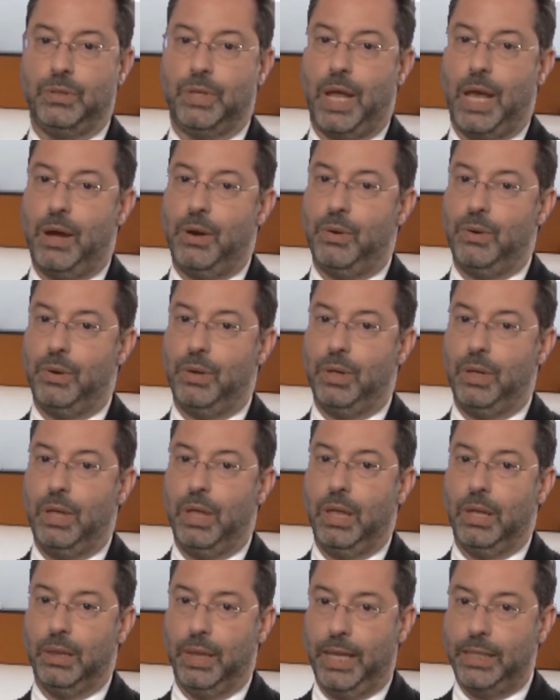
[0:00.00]
Now,
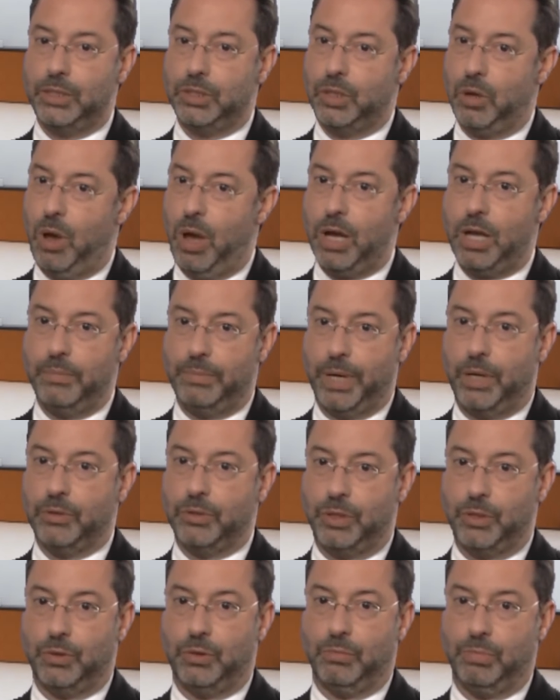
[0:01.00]
Let's talk
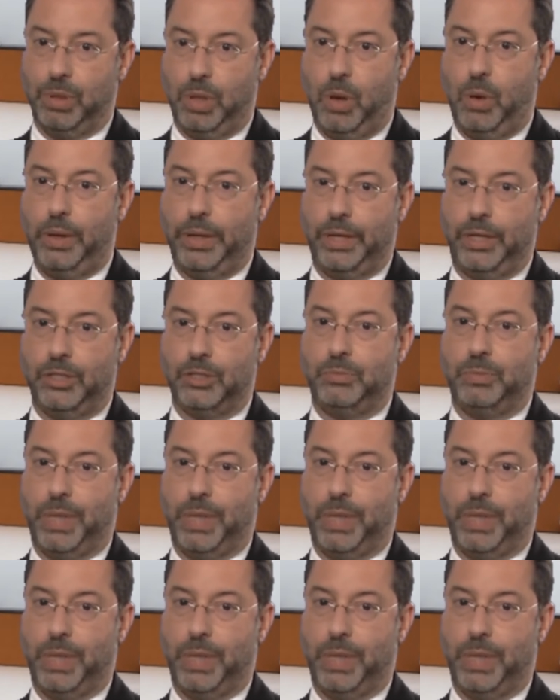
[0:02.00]
about your employees